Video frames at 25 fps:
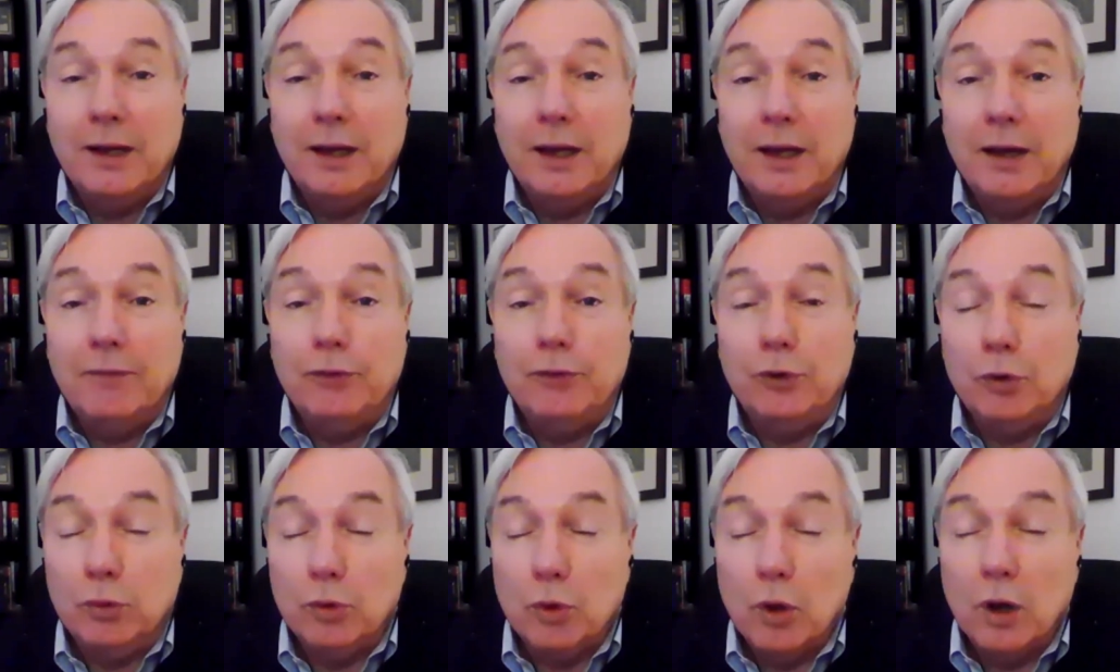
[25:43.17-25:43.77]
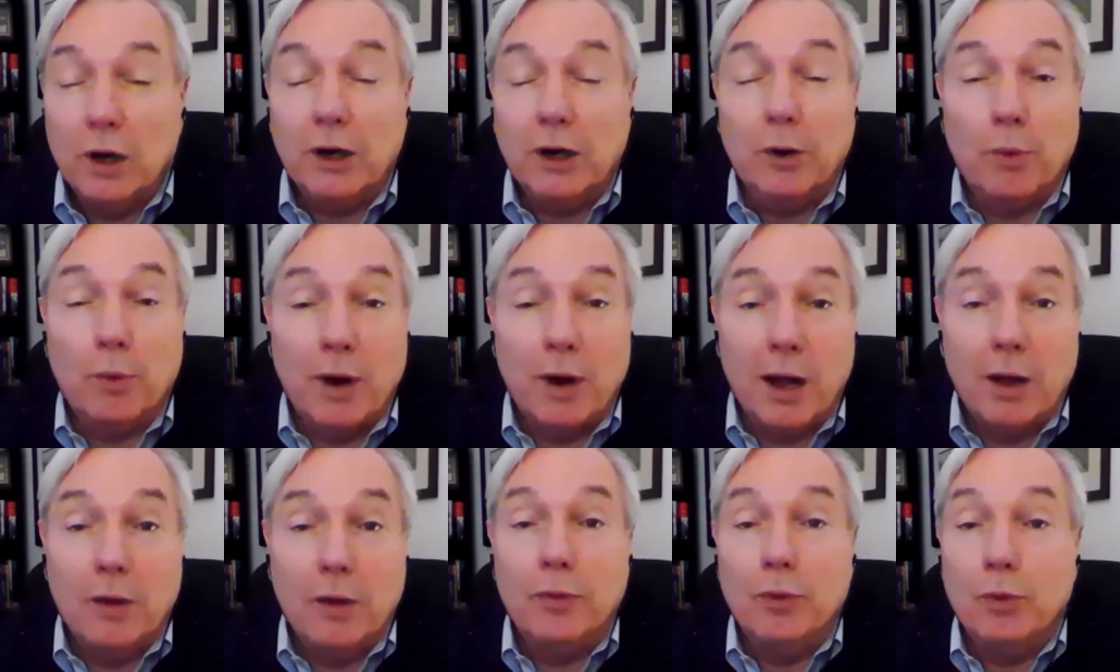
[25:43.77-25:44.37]
If you look
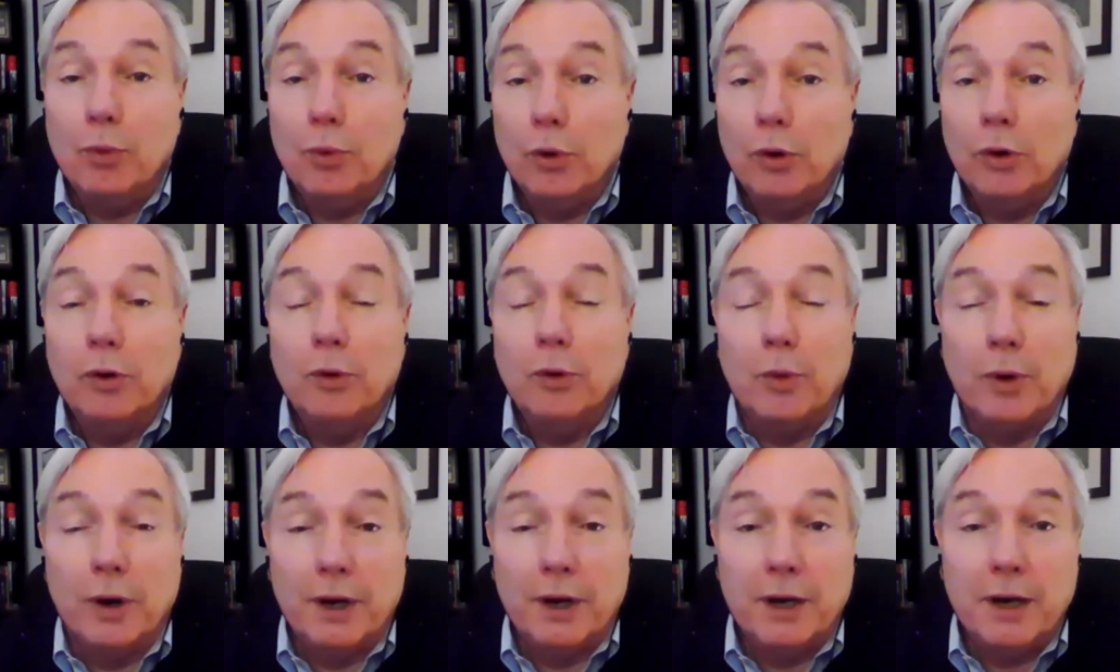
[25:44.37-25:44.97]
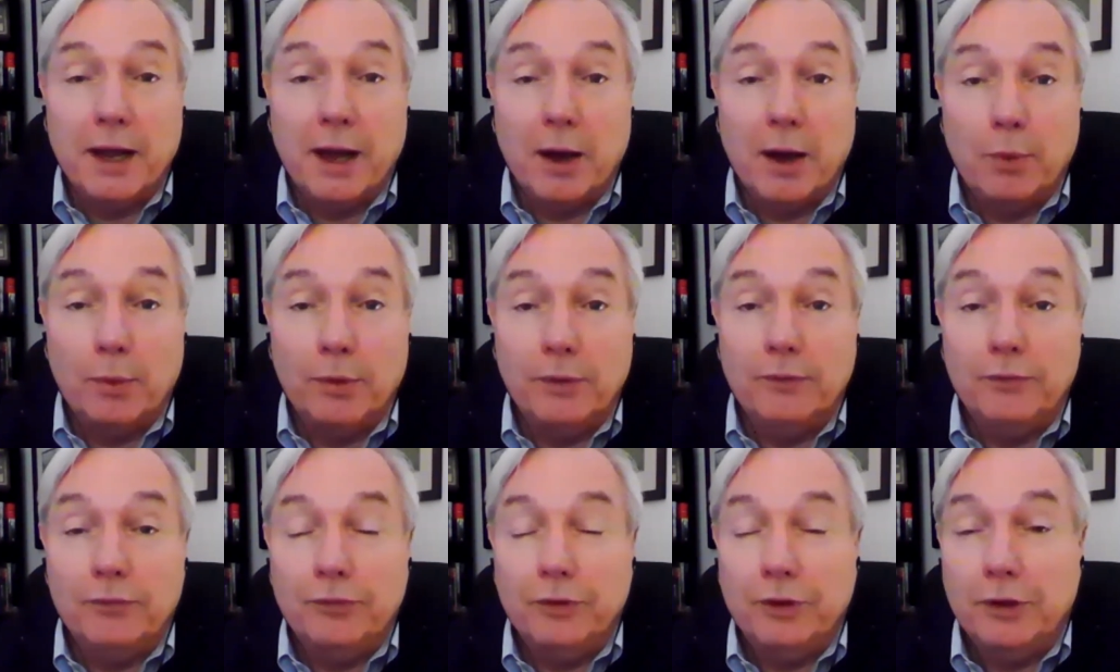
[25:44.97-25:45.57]
around the world right now,
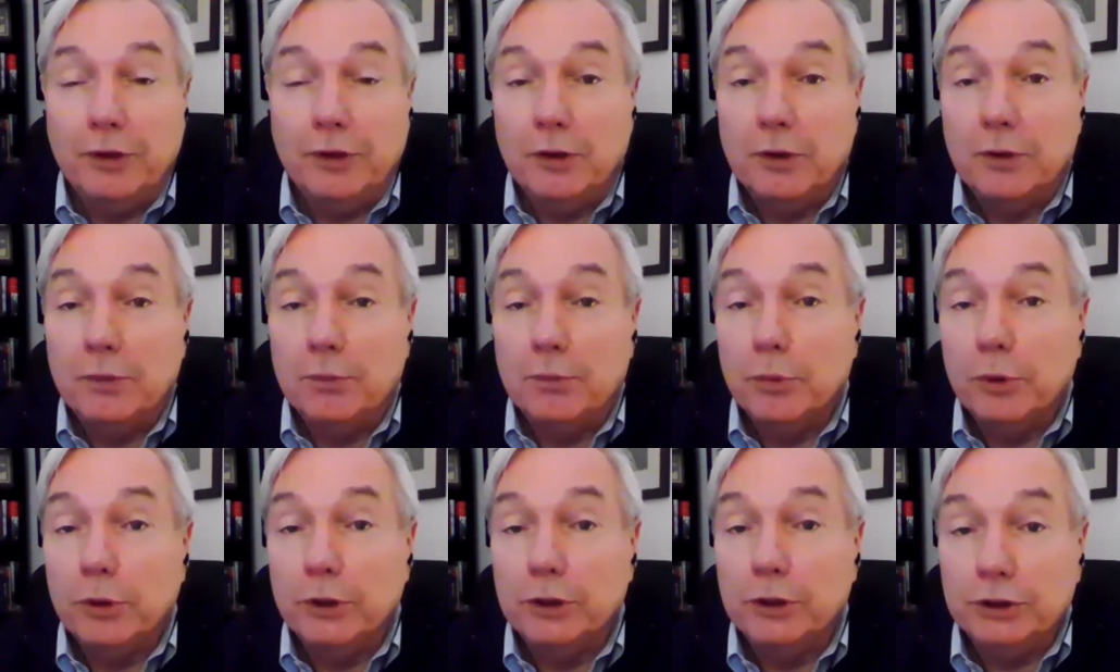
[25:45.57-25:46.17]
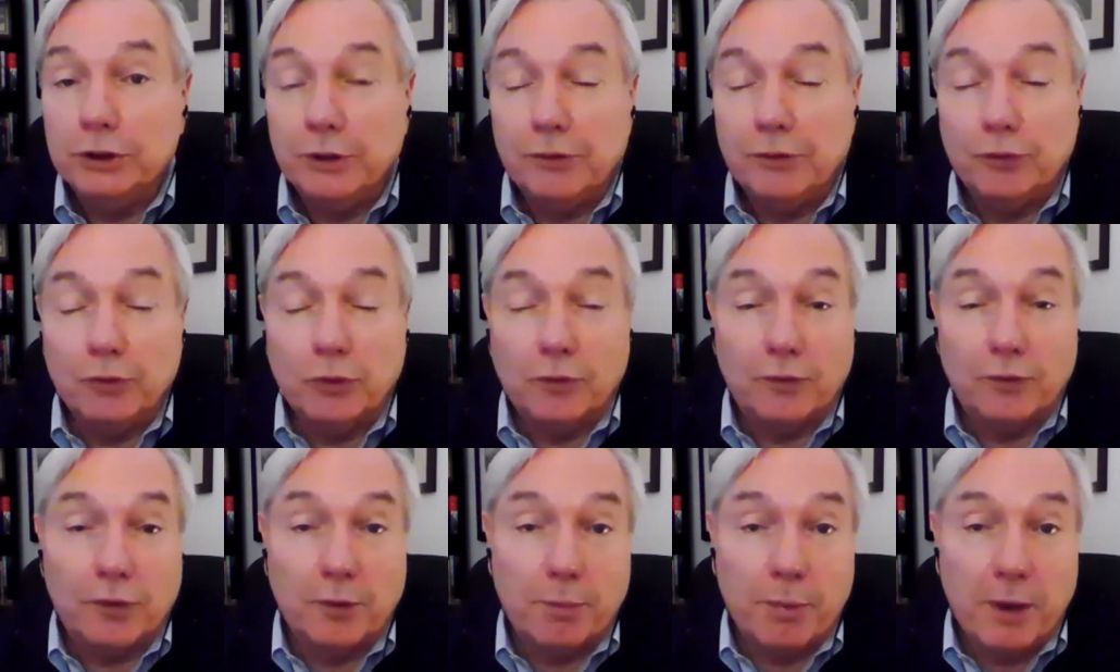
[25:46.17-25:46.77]
we've seen an emergence
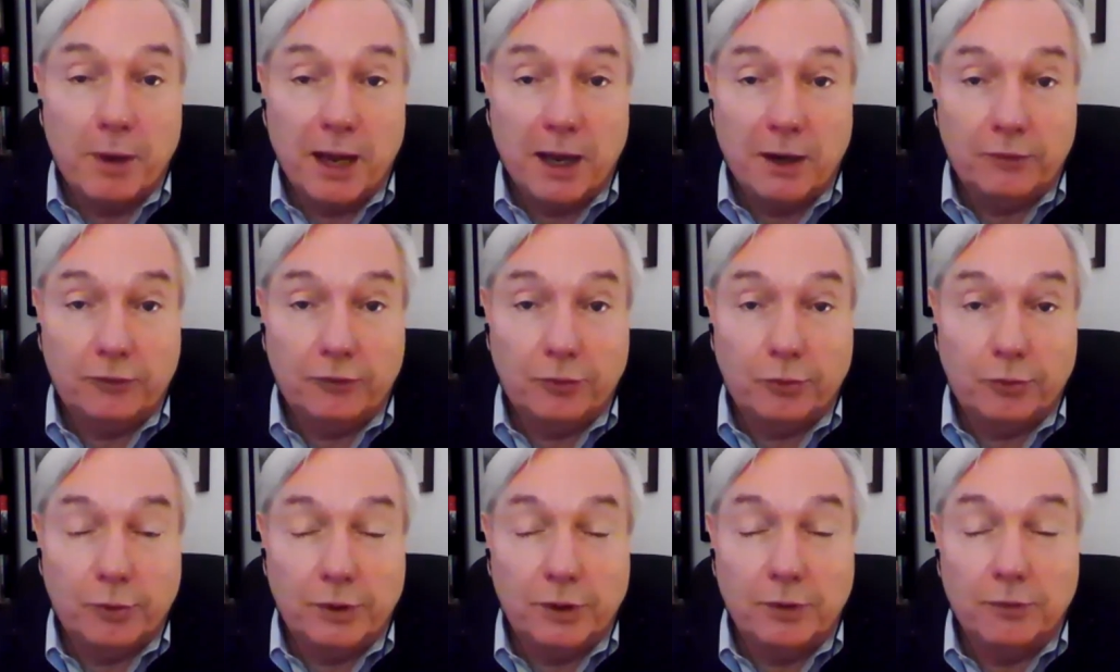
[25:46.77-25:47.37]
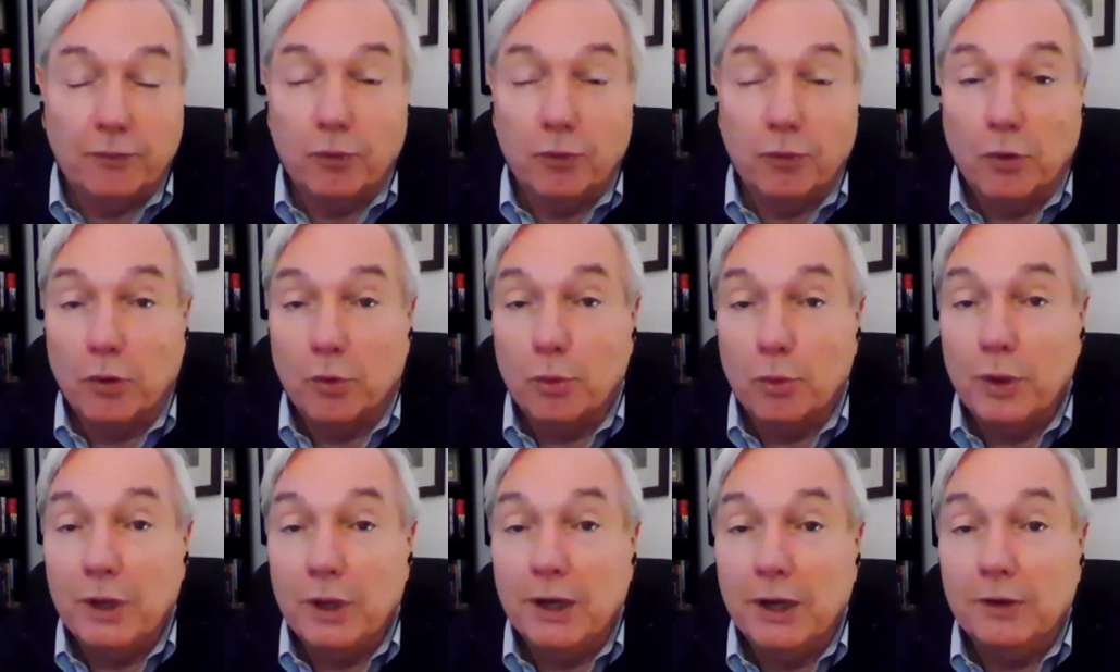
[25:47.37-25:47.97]
over the past 3 to 4
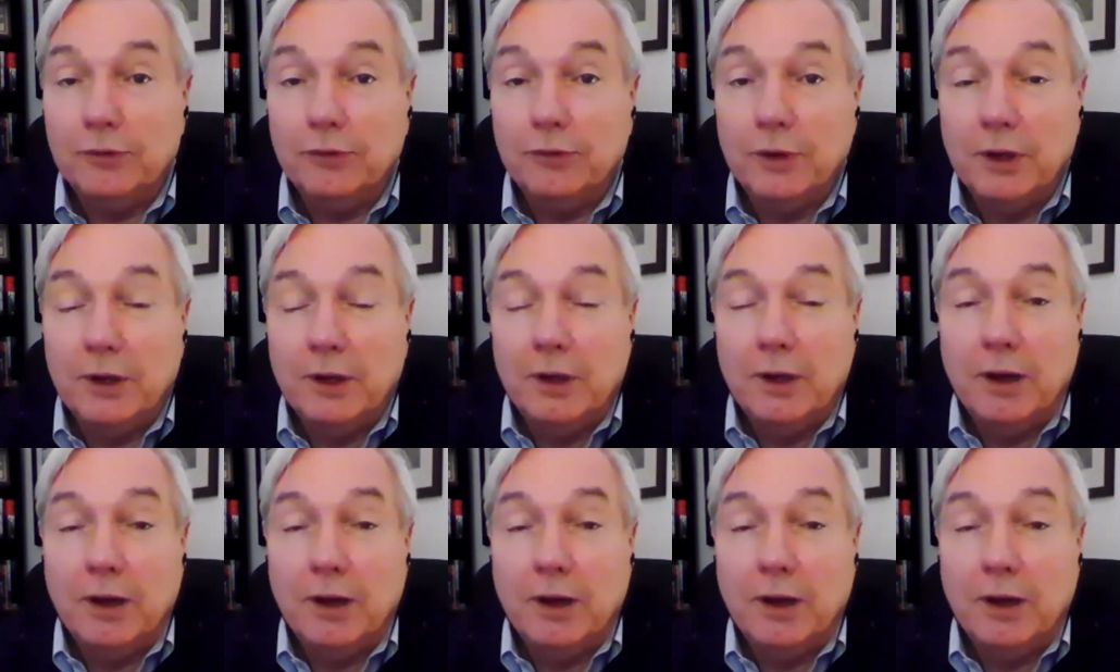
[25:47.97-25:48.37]
weeks